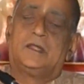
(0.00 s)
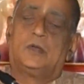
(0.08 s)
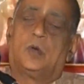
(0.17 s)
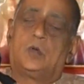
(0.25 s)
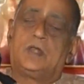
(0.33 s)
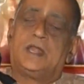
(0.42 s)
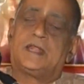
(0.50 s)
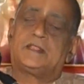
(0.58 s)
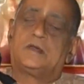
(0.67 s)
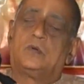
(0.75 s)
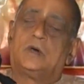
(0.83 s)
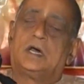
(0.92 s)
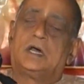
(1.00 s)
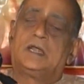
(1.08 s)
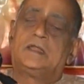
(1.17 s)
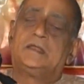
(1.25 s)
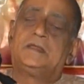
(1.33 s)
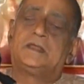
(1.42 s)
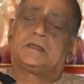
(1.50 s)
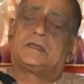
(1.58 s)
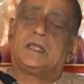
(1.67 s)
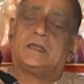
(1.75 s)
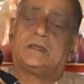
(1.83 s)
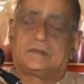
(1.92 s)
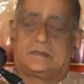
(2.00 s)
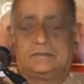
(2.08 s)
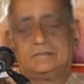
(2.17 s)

Don't let the world dictate.